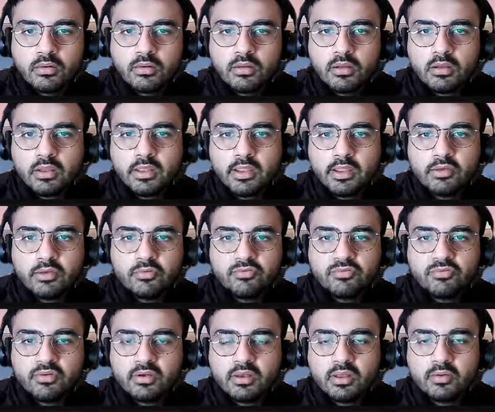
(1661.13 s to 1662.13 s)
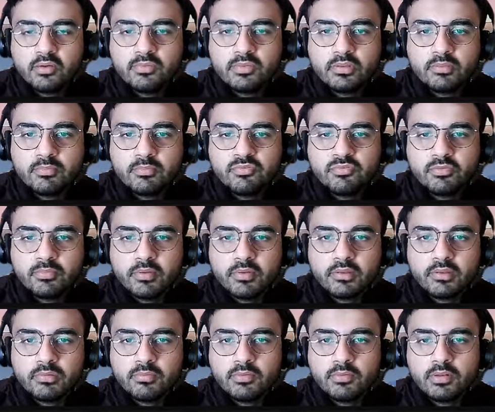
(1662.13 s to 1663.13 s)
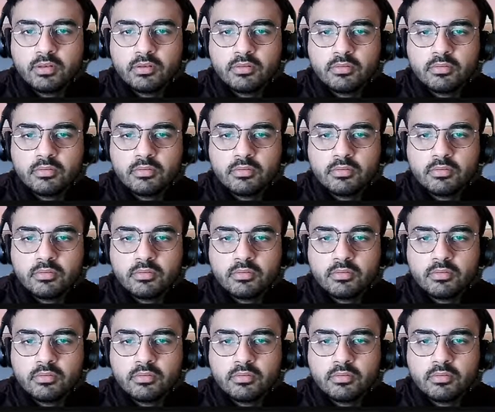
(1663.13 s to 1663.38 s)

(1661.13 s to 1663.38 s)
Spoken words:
I get to shut down this bishop as well.